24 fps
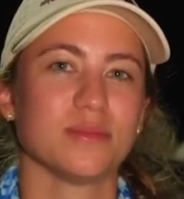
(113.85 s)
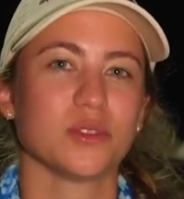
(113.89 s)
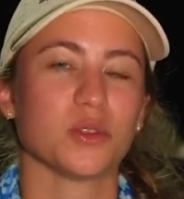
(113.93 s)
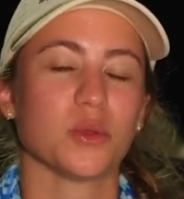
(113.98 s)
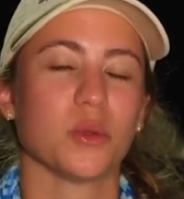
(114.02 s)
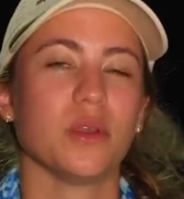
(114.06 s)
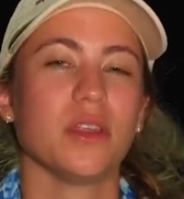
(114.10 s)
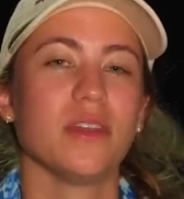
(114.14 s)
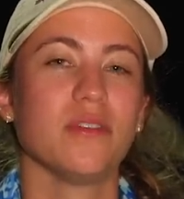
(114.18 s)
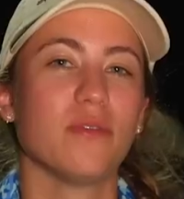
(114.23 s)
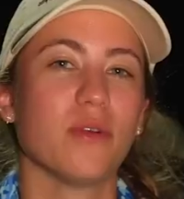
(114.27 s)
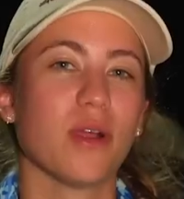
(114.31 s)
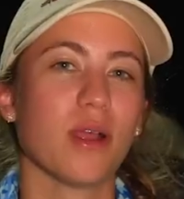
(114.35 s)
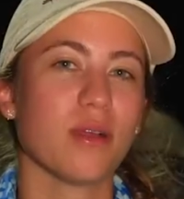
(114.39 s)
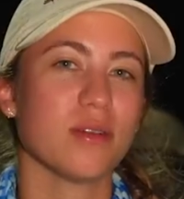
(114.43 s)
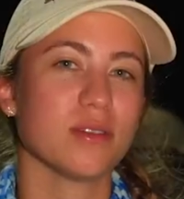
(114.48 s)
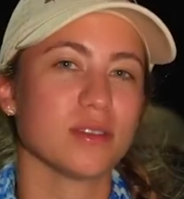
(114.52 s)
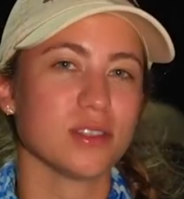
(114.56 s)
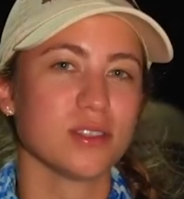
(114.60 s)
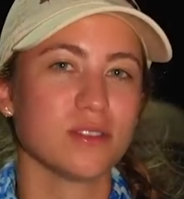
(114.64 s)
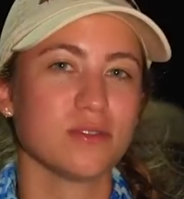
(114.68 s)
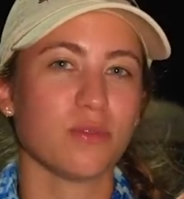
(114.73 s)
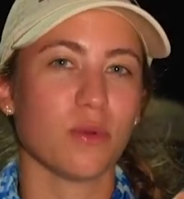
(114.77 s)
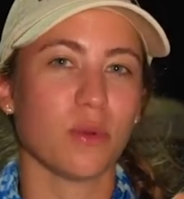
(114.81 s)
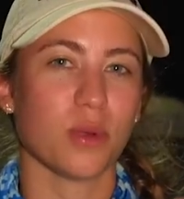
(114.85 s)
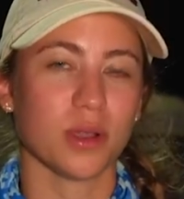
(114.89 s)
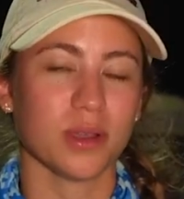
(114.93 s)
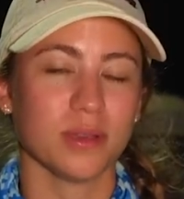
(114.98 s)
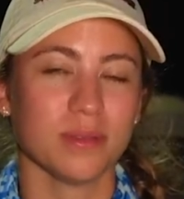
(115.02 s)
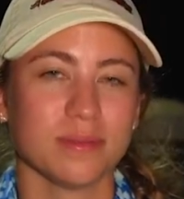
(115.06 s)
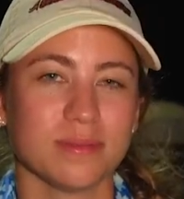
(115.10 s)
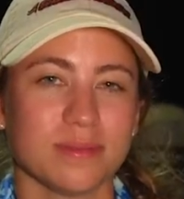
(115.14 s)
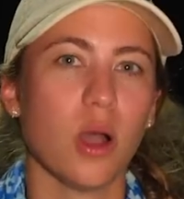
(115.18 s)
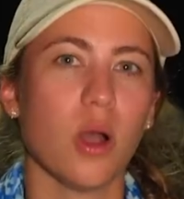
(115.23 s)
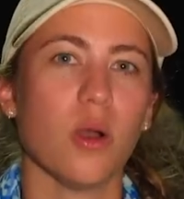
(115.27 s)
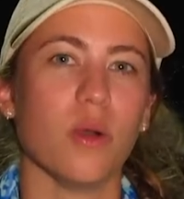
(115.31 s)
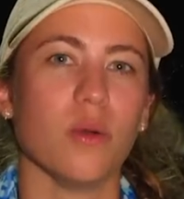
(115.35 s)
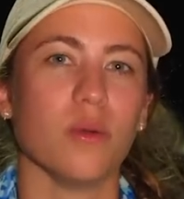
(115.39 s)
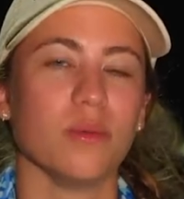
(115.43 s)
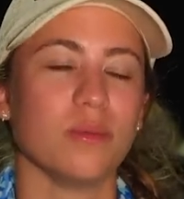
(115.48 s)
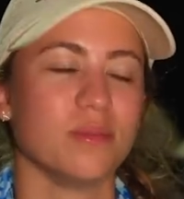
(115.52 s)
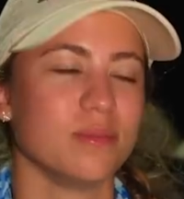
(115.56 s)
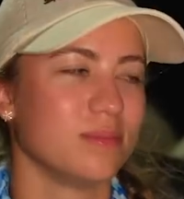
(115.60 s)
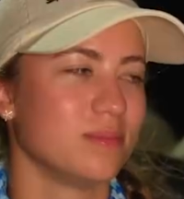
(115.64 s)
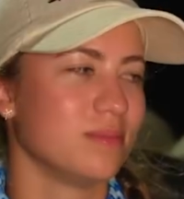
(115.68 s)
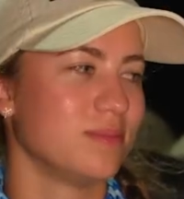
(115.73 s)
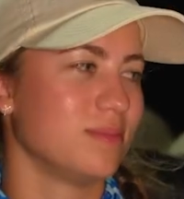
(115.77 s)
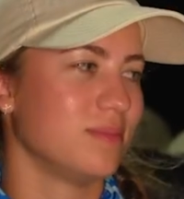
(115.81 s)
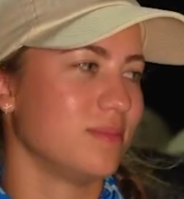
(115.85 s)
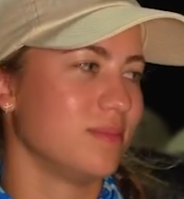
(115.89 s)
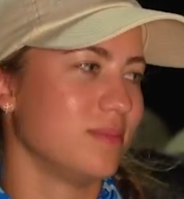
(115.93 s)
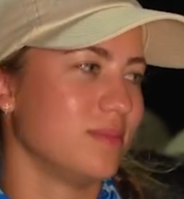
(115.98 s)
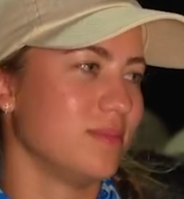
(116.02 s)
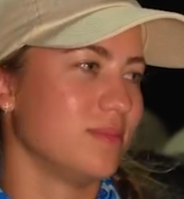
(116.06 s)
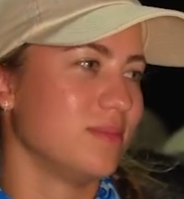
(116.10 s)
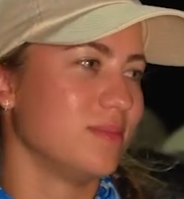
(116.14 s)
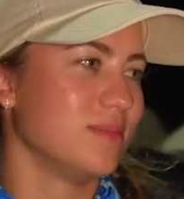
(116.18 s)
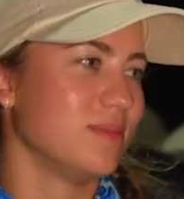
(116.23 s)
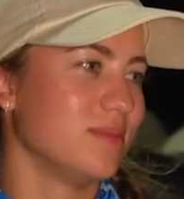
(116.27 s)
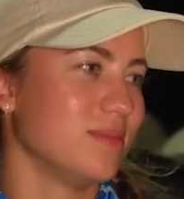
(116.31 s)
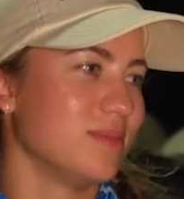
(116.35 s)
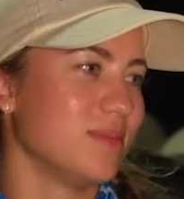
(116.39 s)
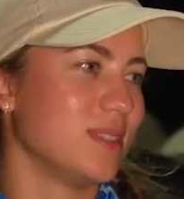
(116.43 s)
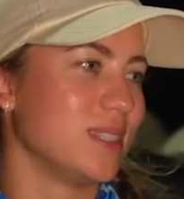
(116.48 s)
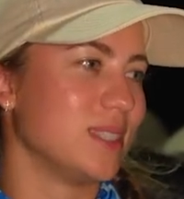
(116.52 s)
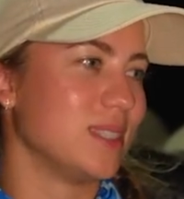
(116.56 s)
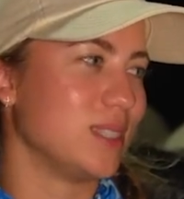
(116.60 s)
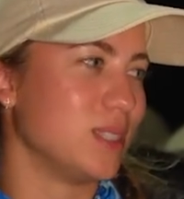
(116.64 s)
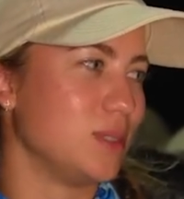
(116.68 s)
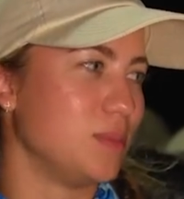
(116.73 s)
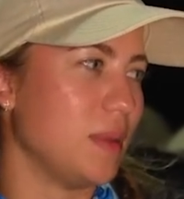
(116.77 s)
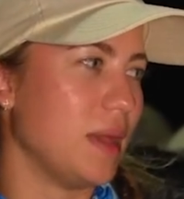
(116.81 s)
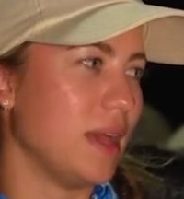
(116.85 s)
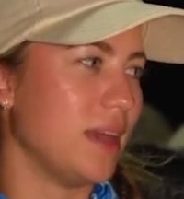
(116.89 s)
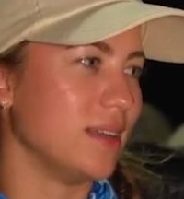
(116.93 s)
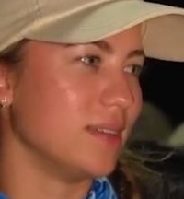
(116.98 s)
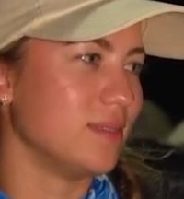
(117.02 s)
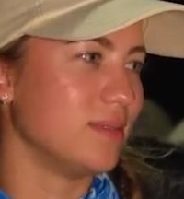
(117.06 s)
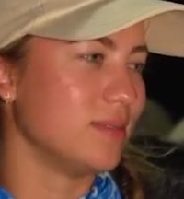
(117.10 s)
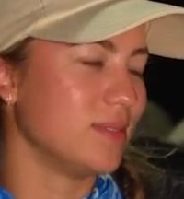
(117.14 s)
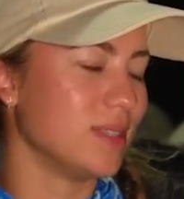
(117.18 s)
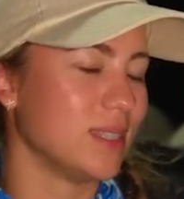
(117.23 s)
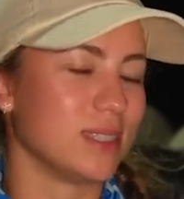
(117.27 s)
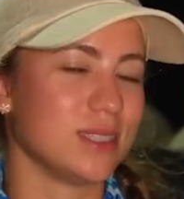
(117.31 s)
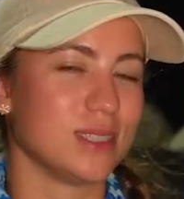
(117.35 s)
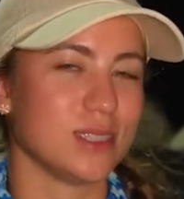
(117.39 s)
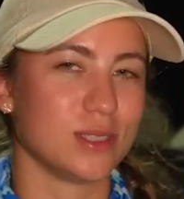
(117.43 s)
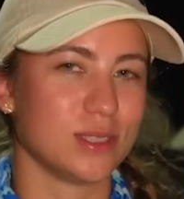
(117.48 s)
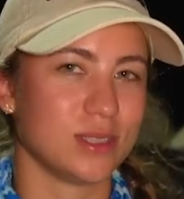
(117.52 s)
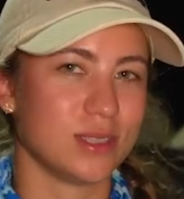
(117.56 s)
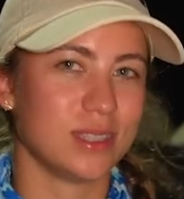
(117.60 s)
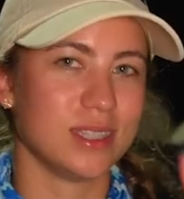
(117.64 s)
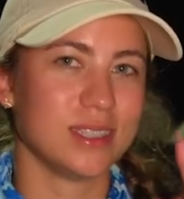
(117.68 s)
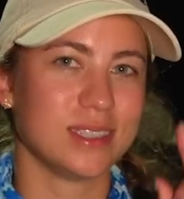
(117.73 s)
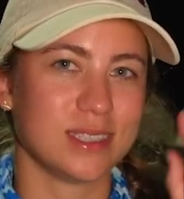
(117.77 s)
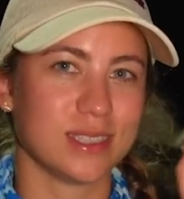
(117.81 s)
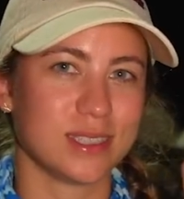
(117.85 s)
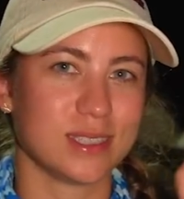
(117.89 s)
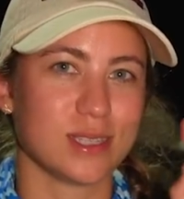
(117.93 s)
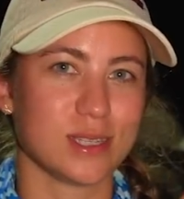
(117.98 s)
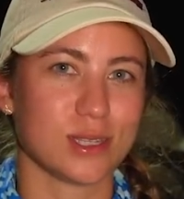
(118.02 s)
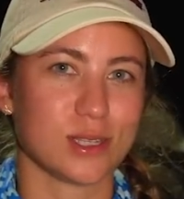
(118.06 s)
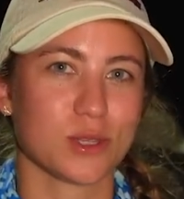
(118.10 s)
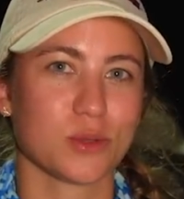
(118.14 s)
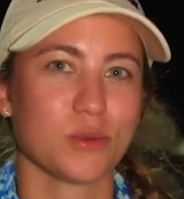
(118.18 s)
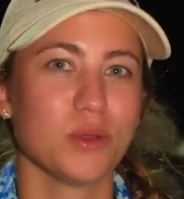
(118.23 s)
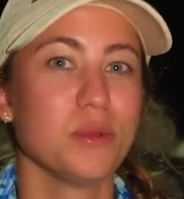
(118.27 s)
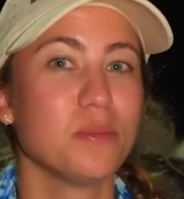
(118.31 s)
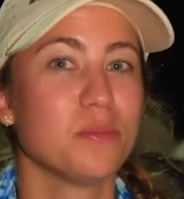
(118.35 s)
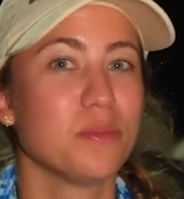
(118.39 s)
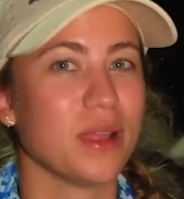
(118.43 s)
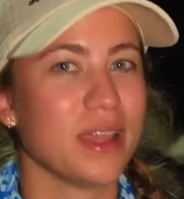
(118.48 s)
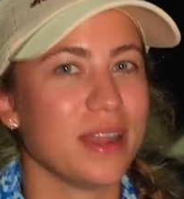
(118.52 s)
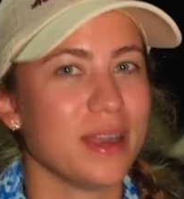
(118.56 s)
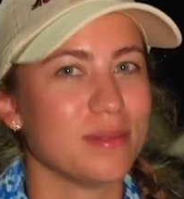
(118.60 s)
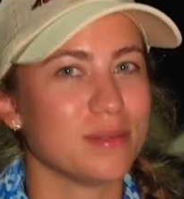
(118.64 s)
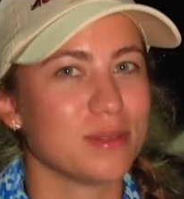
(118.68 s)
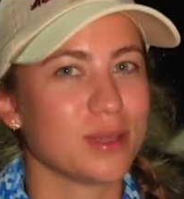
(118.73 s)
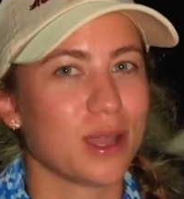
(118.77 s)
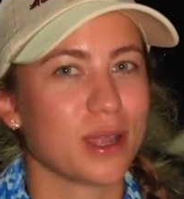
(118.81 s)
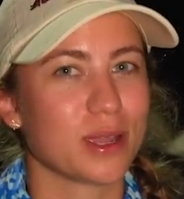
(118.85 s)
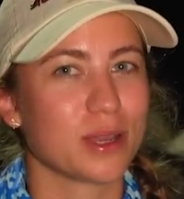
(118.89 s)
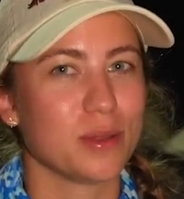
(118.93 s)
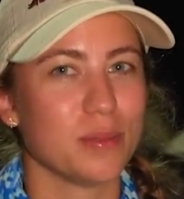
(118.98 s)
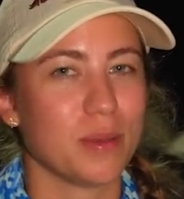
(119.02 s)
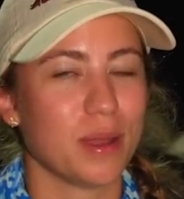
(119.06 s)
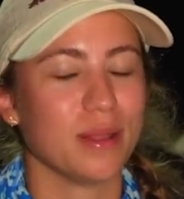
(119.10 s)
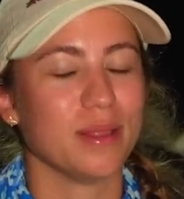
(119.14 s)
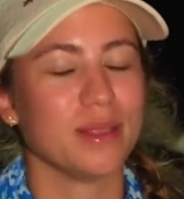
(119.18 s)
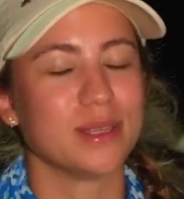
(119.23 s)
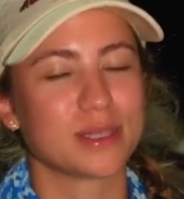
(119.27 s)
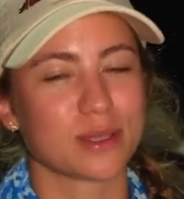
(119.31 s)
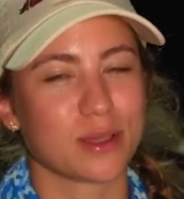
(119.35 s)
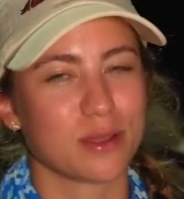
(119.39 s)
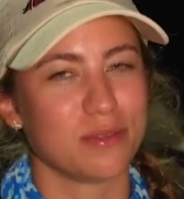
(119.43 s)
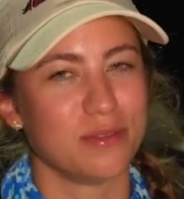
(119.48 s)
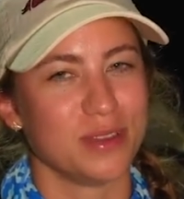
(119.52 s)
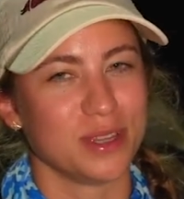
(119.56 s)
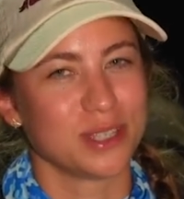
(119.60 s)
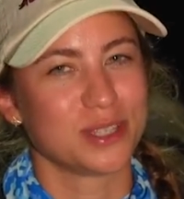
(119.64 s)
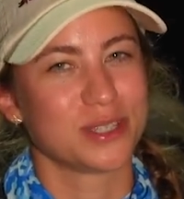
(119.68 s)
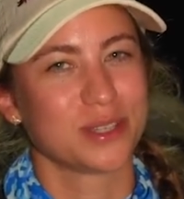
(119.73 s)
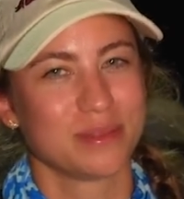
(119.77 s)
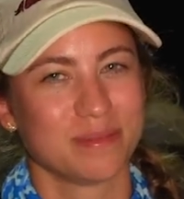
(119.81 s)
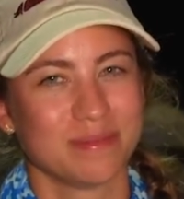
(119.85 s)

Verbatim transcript: 24 hours is four. Oh. No, 24 hours is five. This is bad. This is this is the Swiss brand I'm fish. talking about. Let's go fish.